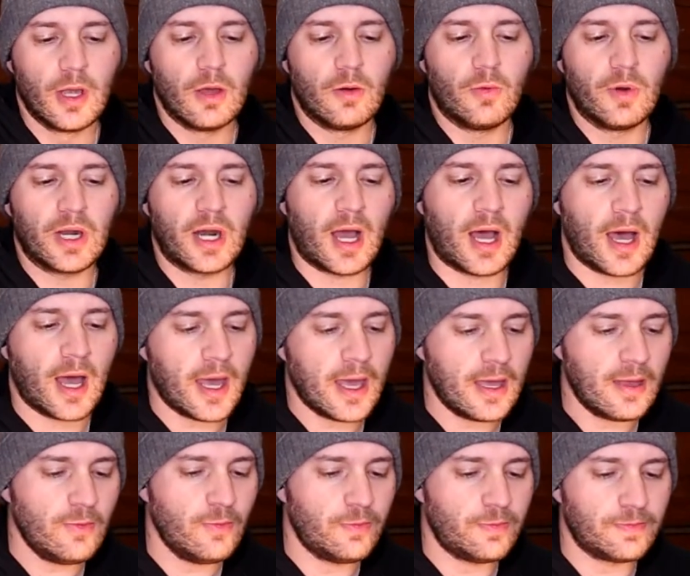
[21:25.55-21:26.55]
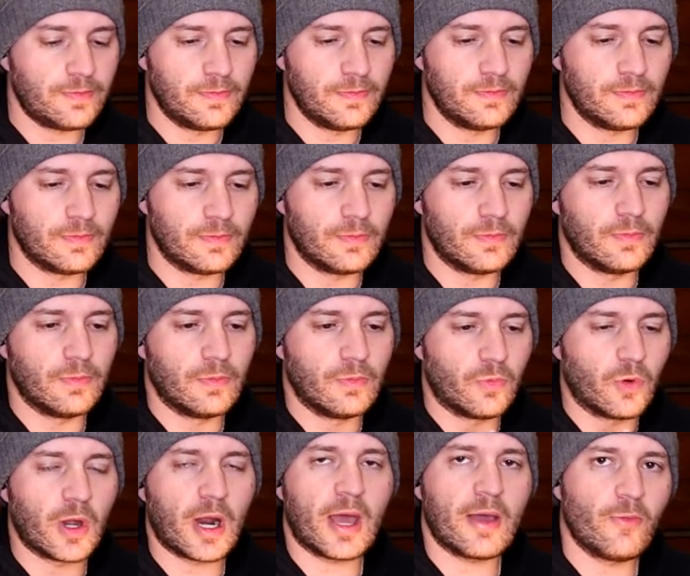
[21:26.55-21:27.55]
What I
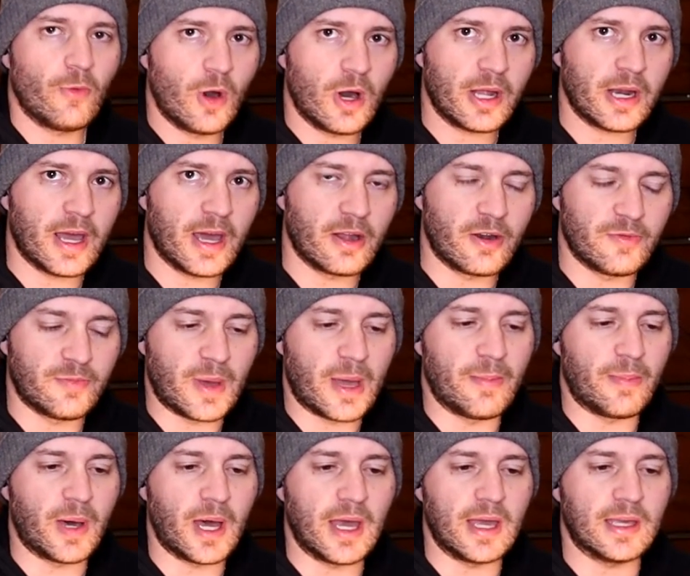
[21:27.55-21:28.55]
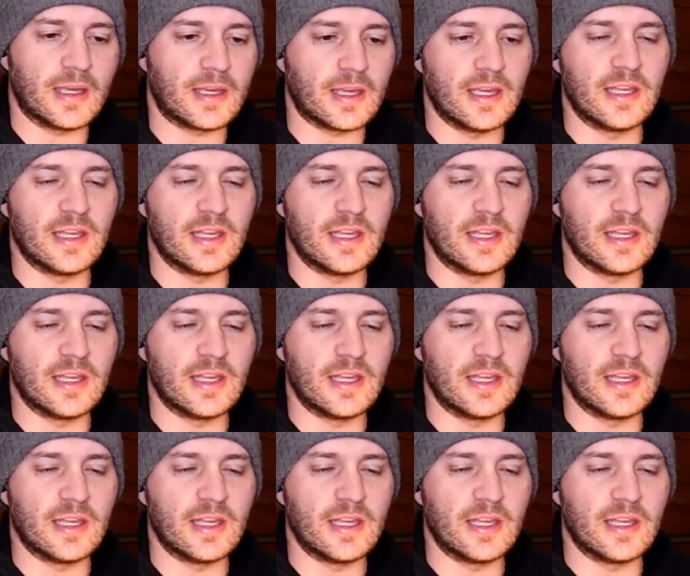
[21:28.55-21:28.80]
want out of my bike